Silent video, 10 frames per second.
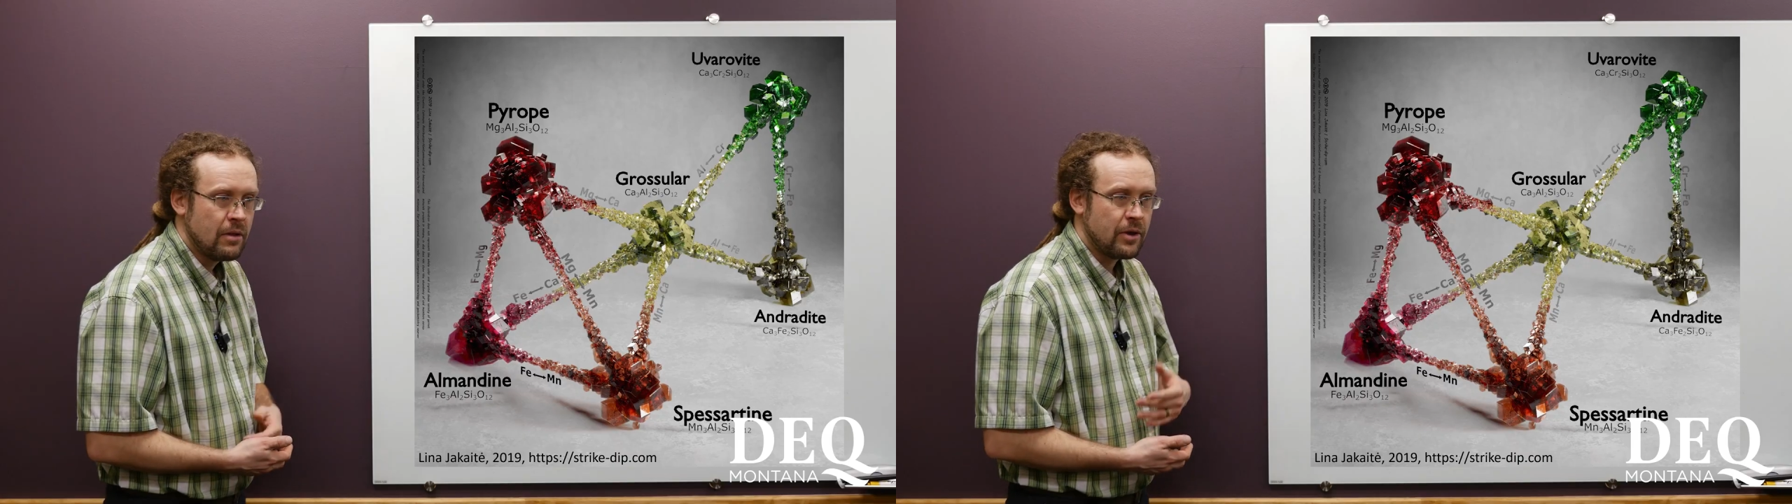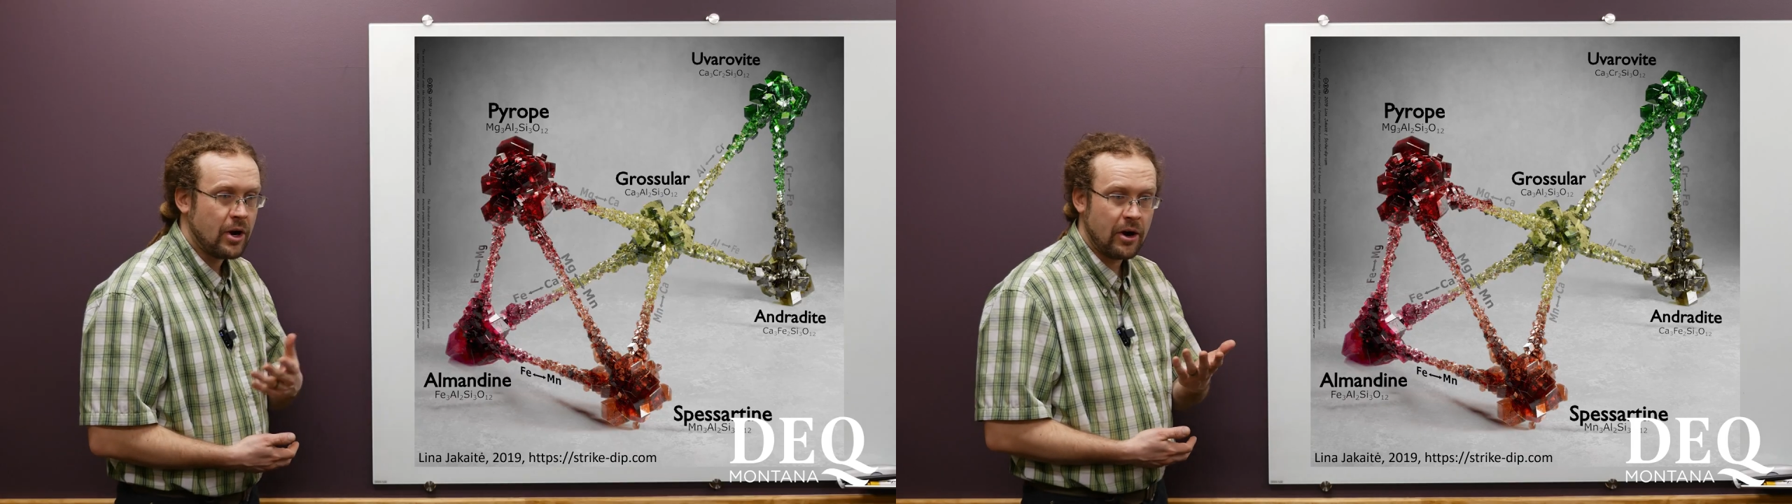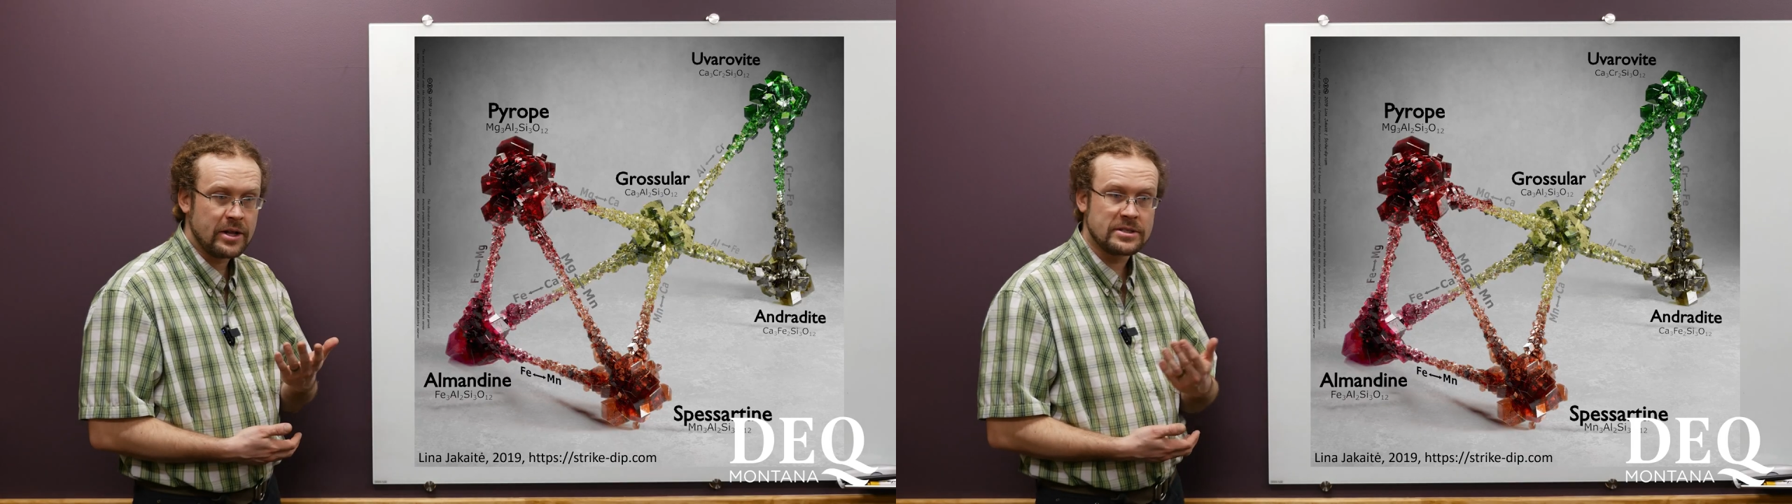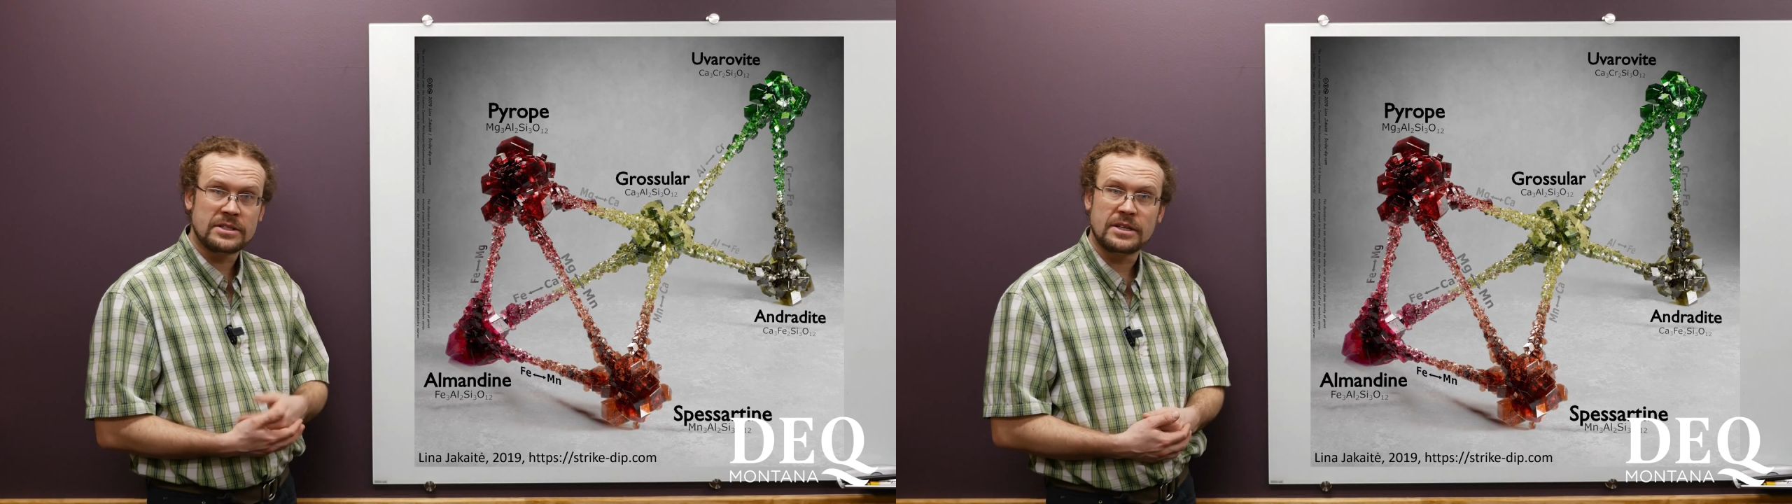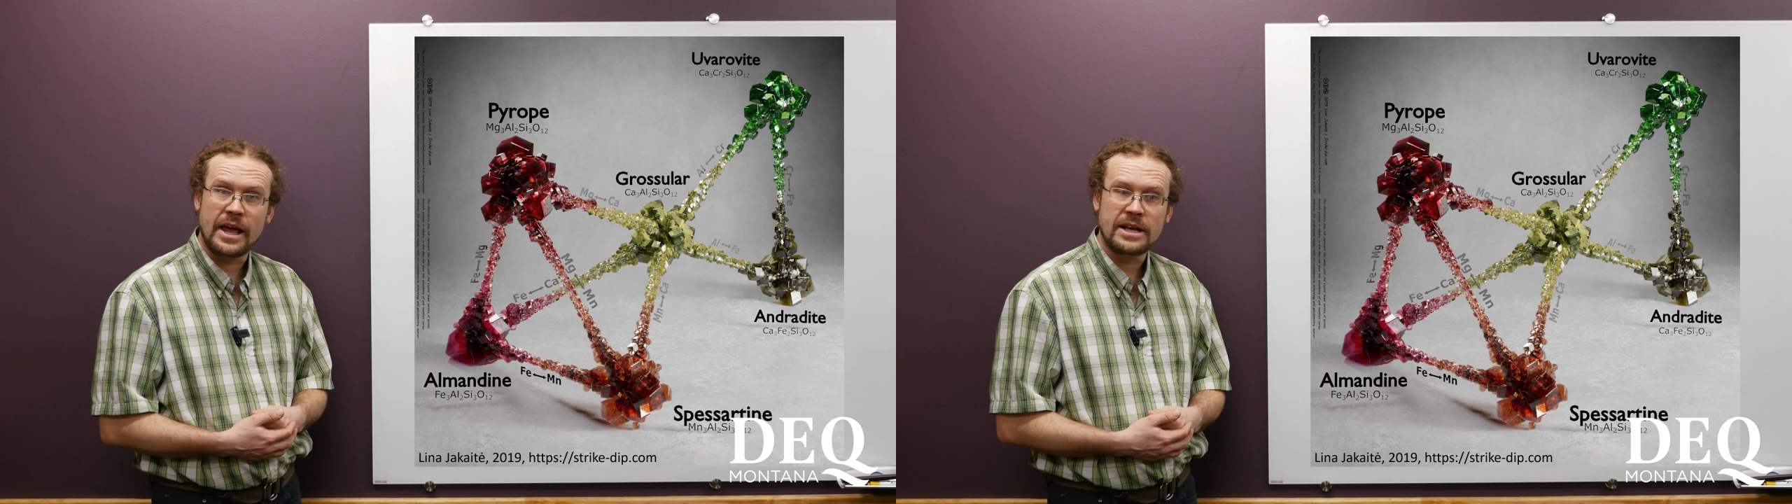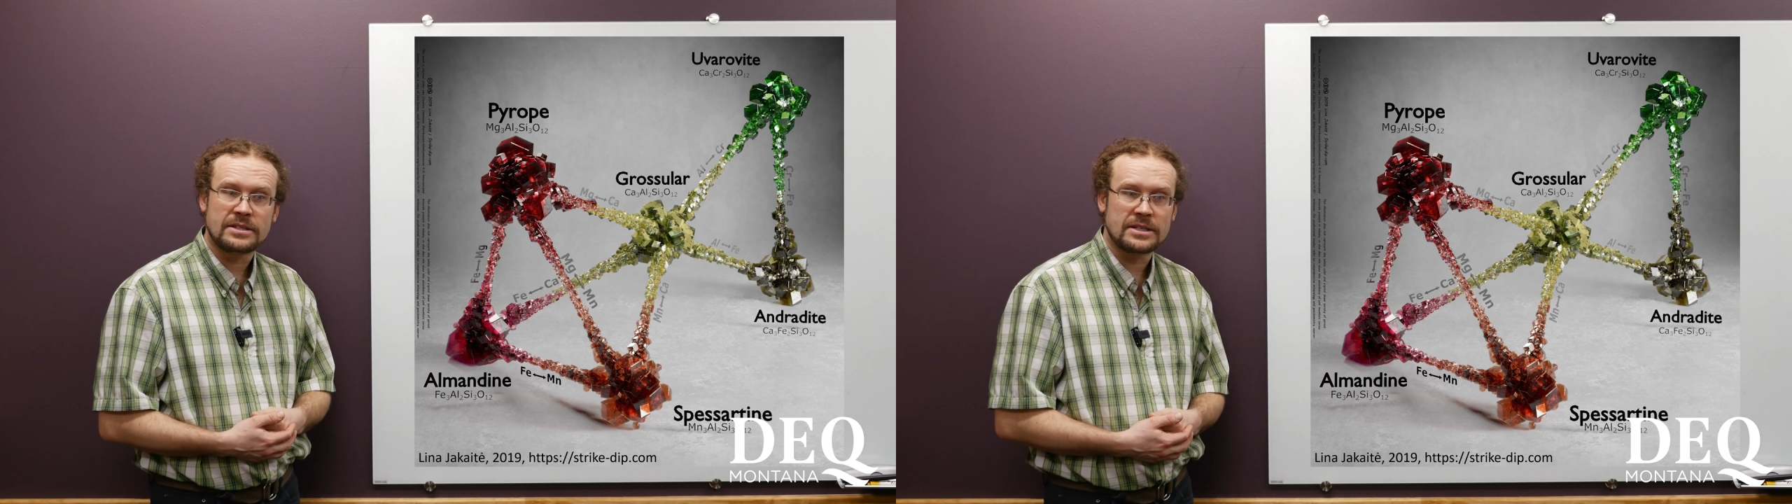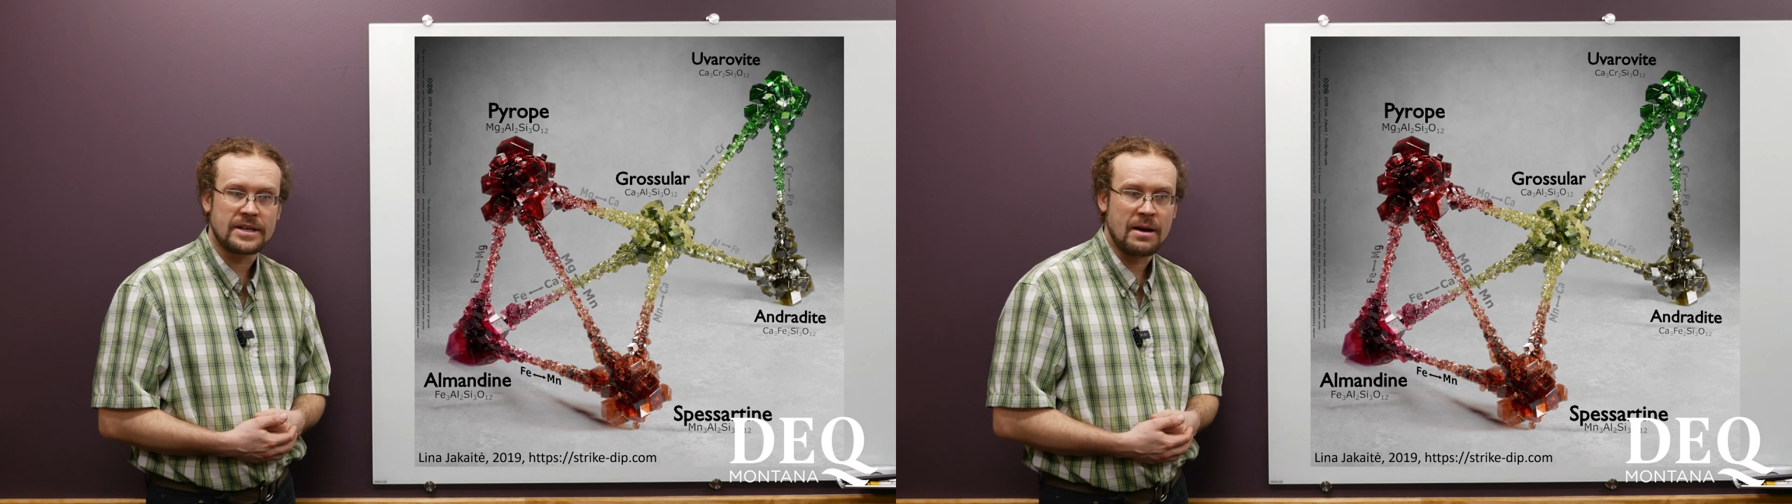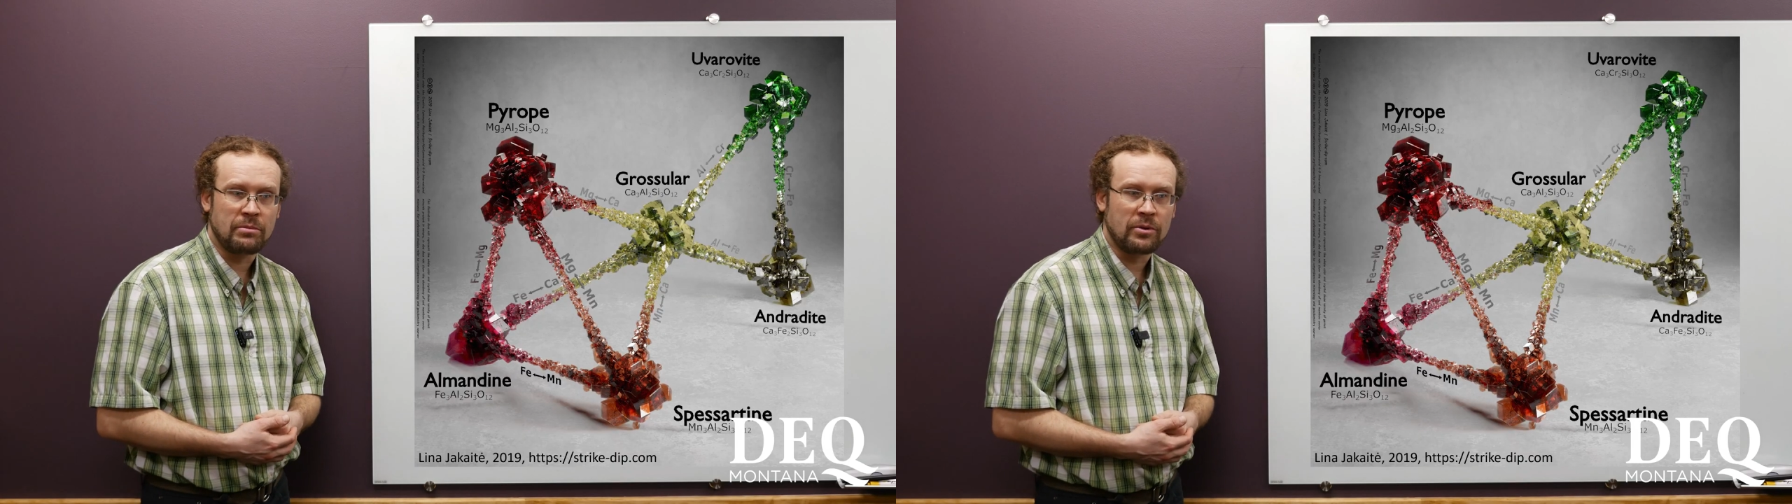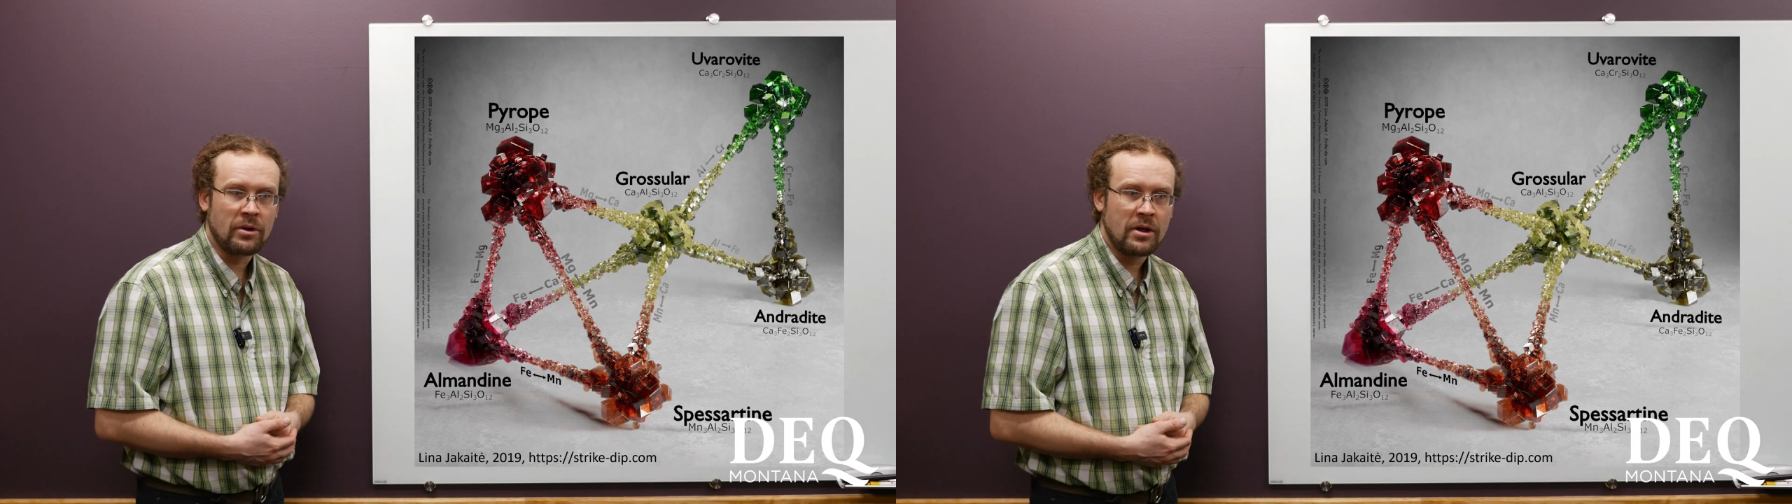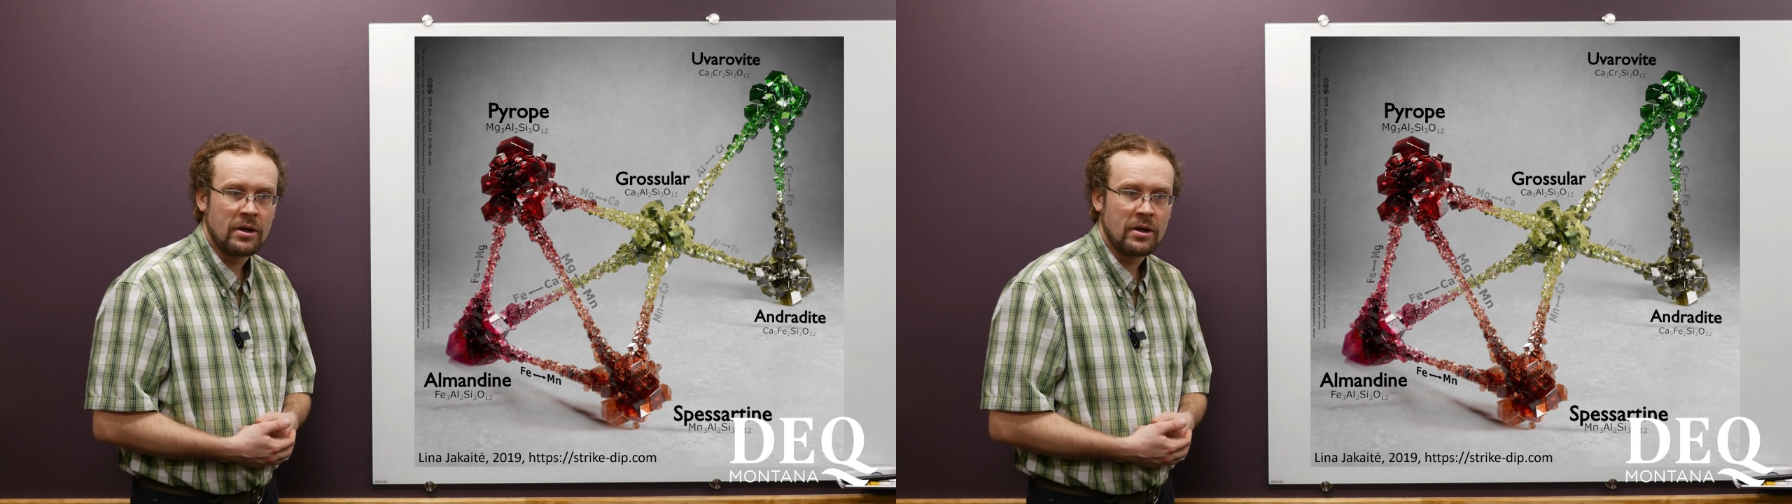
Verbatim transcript: The garnets in today's example